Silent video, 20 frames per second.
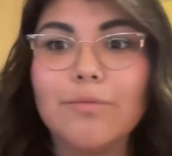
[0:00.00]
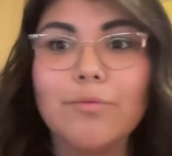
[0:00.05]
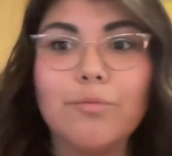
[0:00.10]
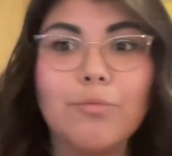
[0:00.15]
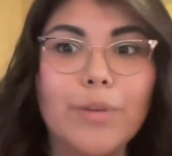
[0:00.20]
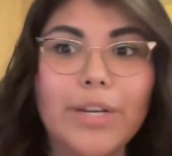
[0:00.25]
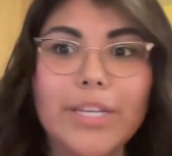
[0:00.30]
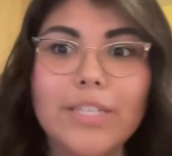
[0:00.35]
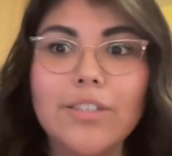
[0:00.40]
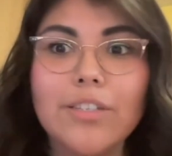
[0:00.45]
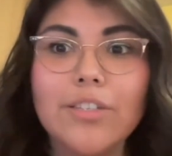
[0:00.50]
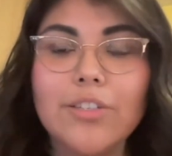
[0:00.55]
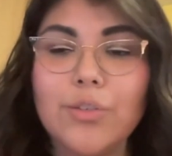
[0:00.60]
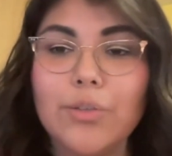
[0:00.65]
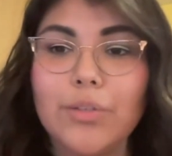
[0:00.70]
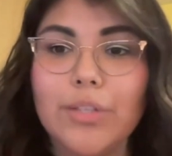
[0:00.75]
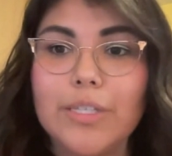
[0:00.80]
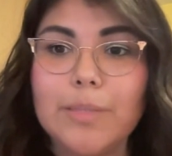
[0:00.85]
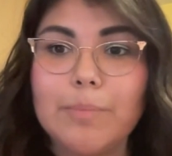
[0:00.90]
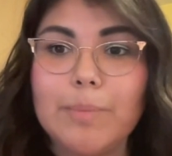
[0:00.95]
risk
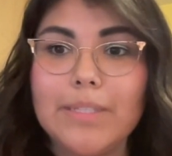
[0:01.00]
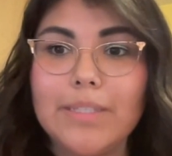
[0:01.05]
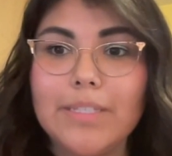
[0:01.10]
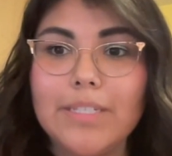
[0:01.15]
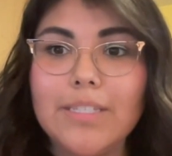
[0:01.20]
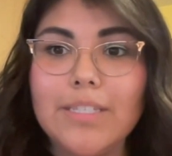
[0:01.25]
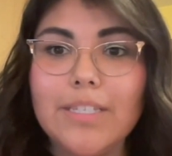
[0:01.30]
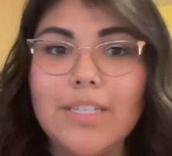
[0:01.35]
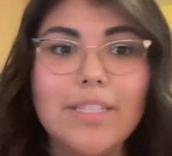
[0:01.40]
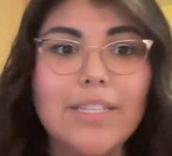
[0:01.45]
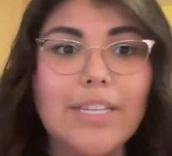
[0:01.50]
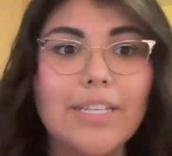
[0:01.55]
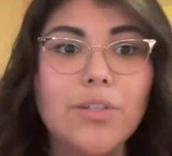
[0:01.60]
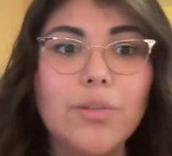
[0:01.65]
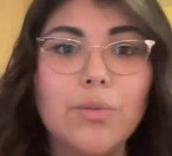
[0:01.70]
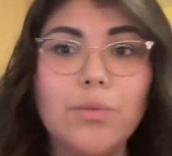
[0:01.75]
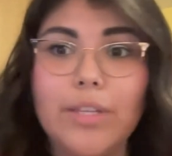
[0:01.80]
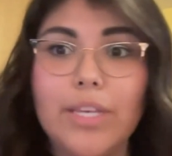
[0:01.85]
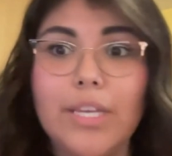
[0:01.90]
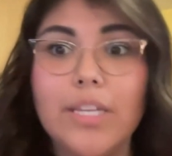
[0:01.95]
to these businesses and
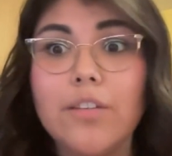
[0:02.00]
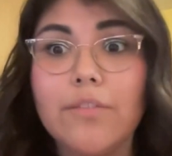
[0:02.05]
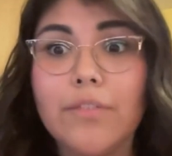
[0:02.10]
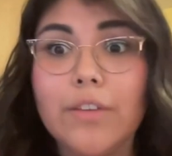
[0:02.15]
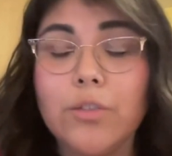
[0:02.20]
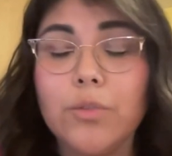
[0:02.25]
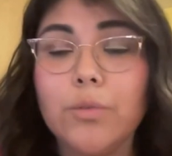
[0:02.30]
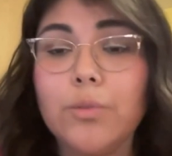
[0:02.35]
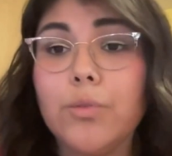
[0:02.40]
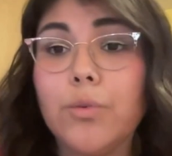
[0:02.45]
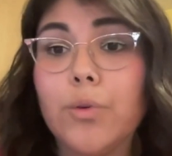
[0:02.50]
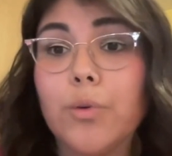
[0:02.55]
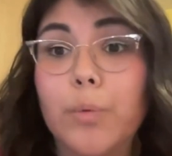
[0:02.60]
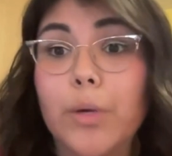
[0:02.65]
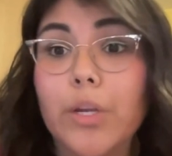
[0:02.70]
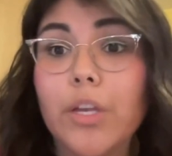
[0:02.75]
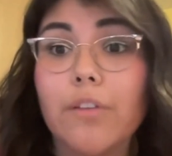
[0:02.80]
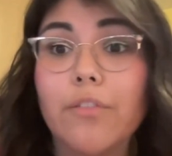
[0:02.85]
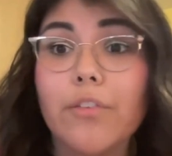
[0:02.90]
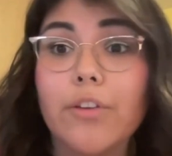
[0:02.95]
to the individuals who are
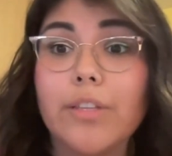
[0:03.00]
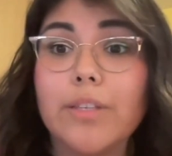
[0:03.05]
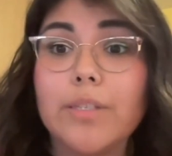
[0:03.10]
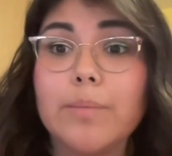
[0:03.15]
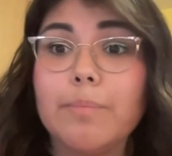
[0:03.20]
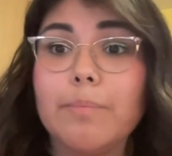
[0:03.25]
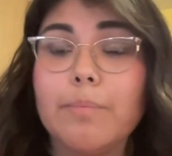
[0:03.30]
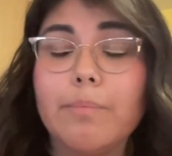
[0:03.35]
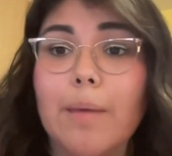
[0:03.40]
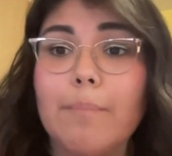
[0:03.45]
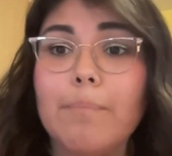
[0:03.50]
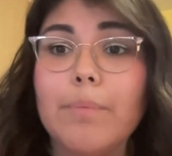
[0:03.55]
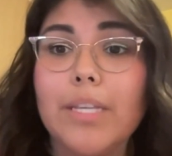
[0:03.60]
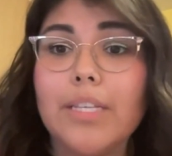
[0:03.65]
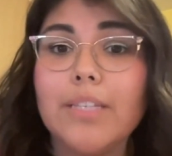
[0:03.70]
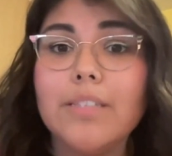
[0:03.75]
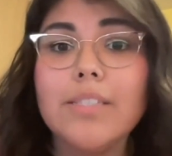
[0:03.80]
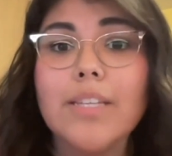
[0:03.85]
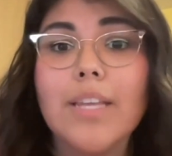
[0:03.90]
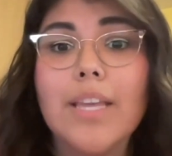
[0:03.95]
working for these
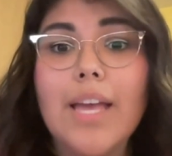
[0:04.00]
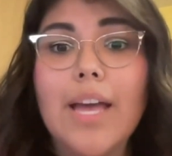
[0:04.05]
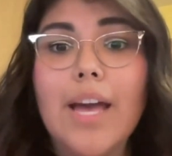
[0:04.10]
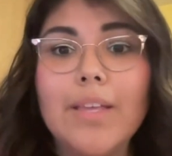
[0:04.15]
companies.